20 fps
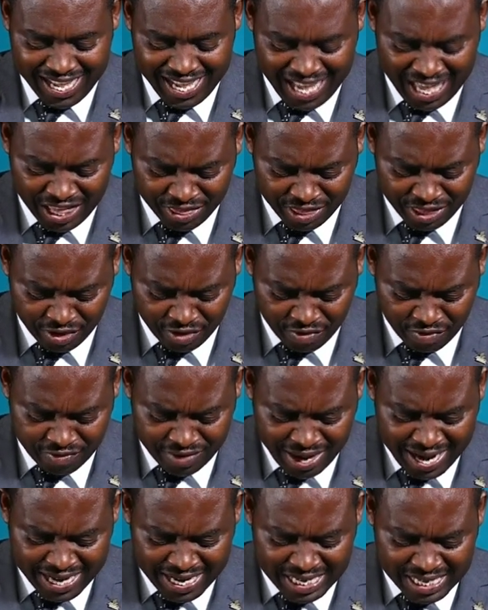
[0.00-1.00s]
and the
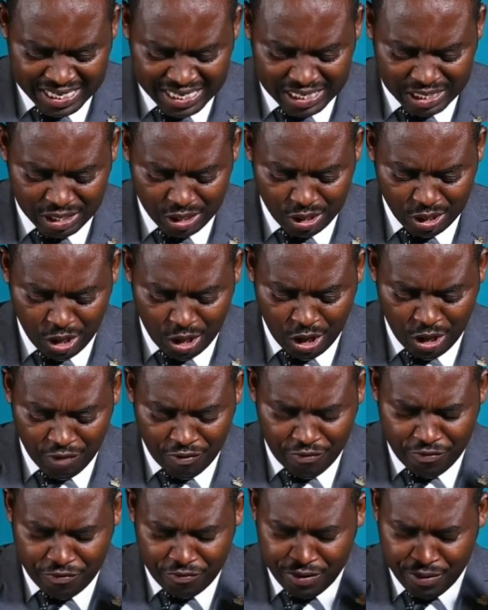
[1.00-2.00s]
right
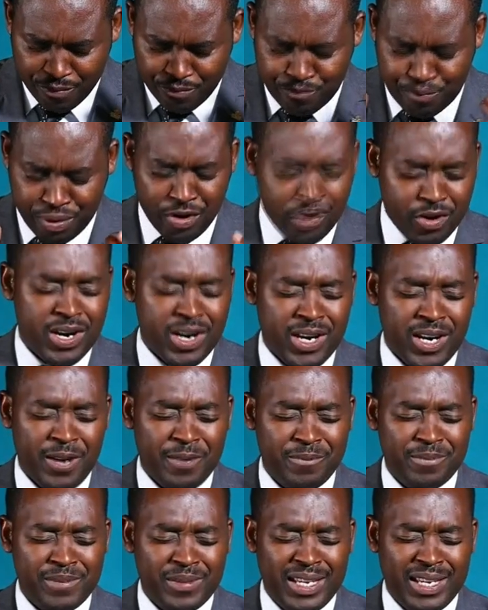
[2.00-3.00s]
of the poor.
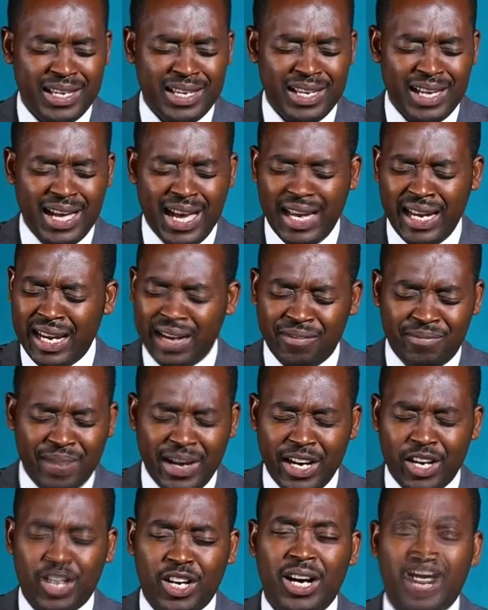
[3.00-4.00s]
I love
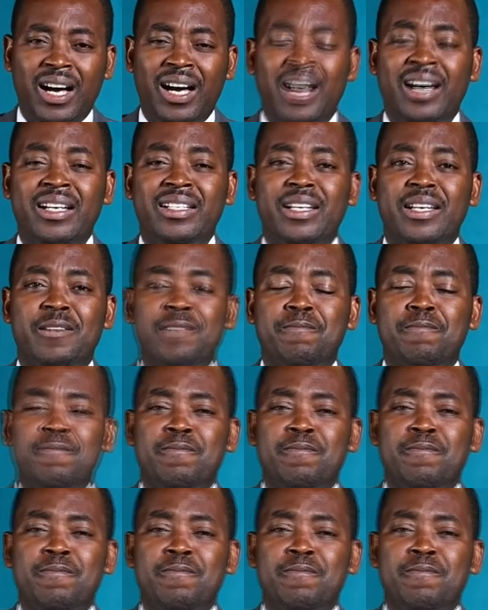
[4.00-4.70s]
my God.